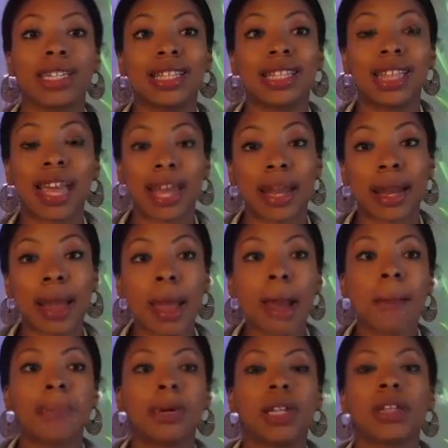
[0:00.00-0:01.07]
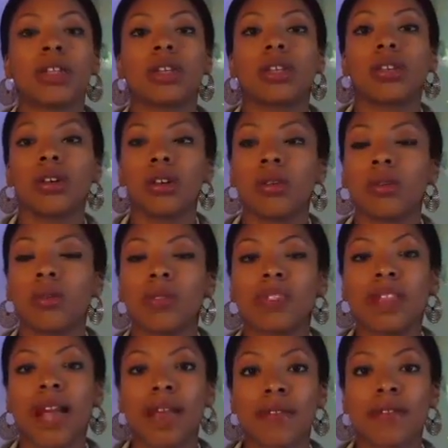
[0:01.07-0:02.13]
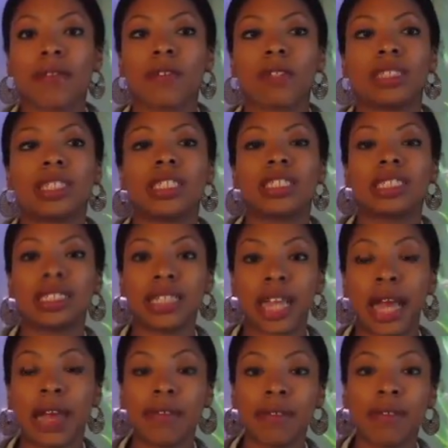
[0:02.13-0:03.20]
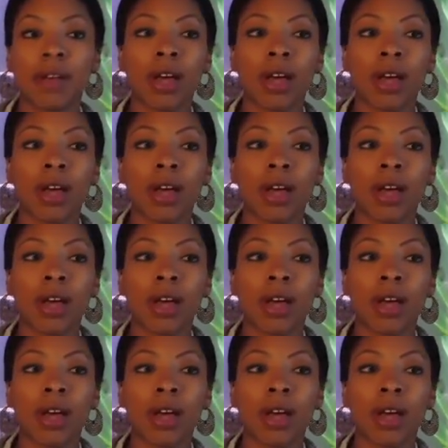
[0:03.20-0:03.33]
then. But life, such is life.